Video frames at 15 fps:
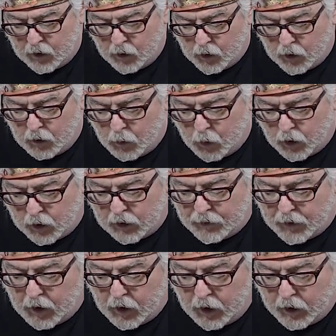or a work of
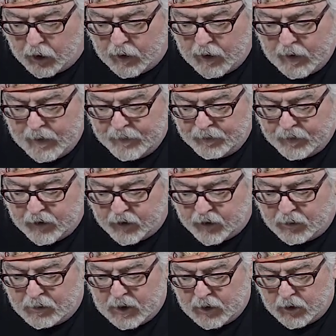art.
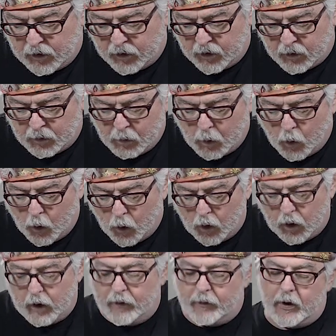To me, this is
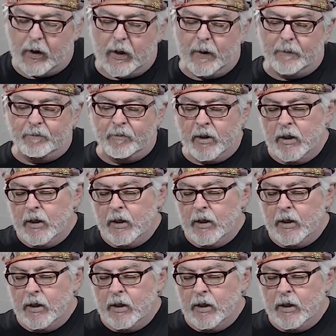more of a